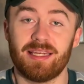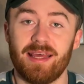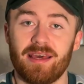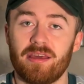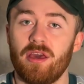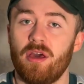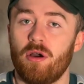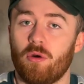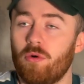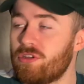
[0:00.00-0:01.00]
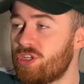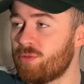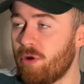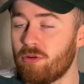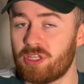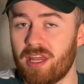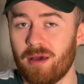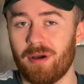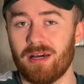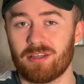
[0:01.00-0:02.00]
of the day, what is a small
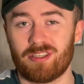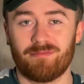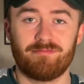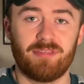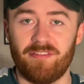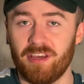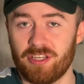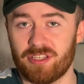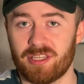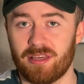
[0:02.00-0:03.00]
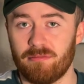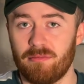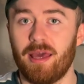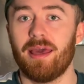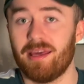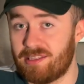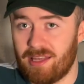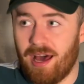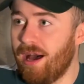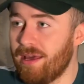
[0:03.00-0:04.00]
centre-back's deficiency? It's
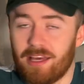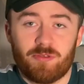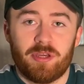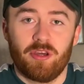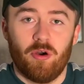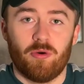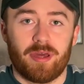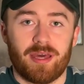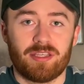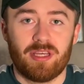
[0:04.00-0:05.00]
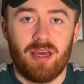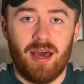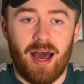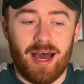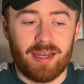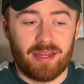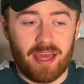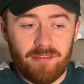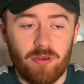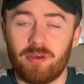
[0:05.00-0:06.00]
their height, as we can all guess, and
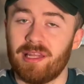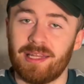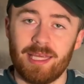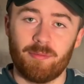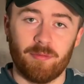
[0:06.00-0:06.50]
if you can leap